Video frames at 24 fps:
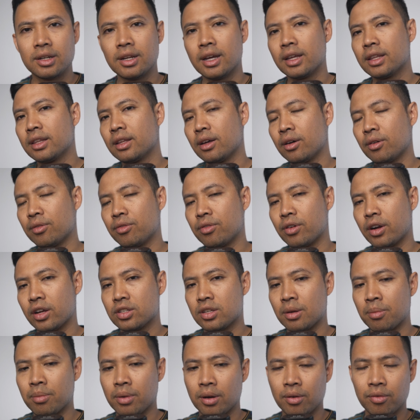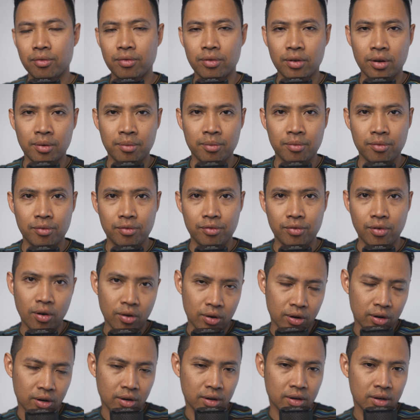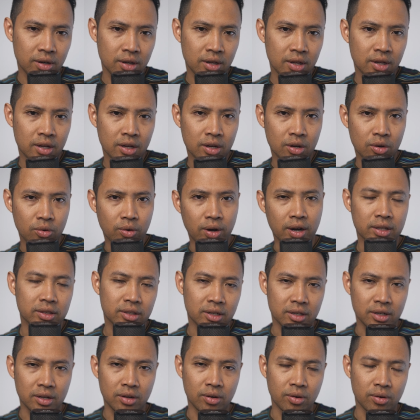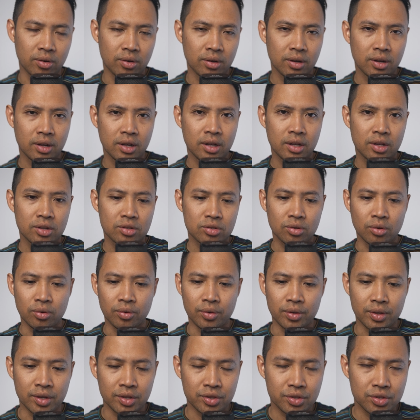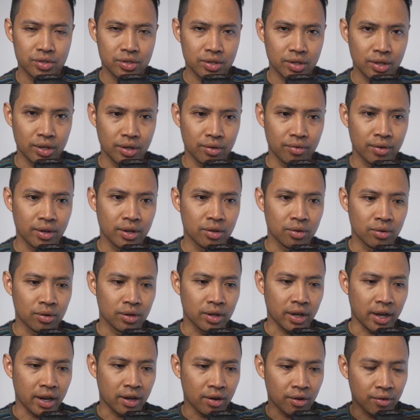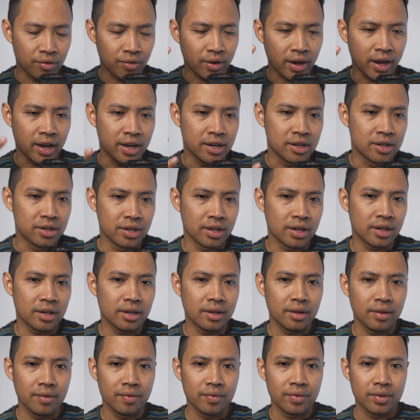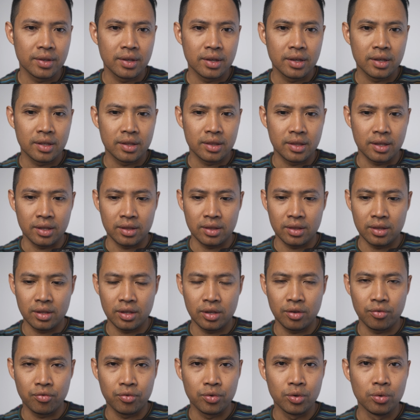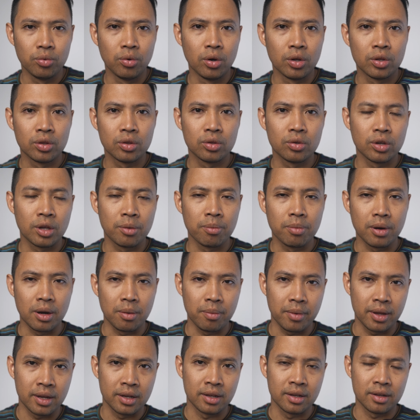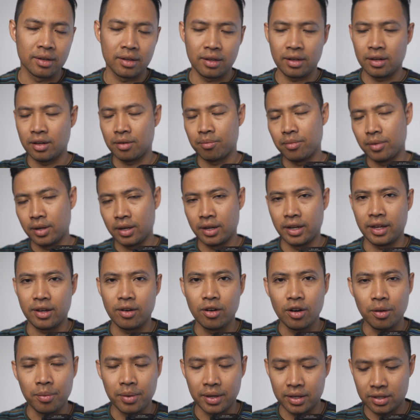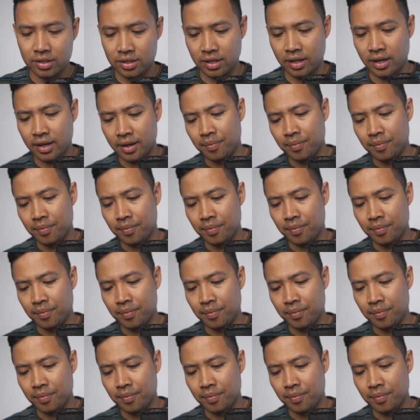data, for example, from 4 quarter ago. So it's giving you kind of idea that if you want to implement in economics,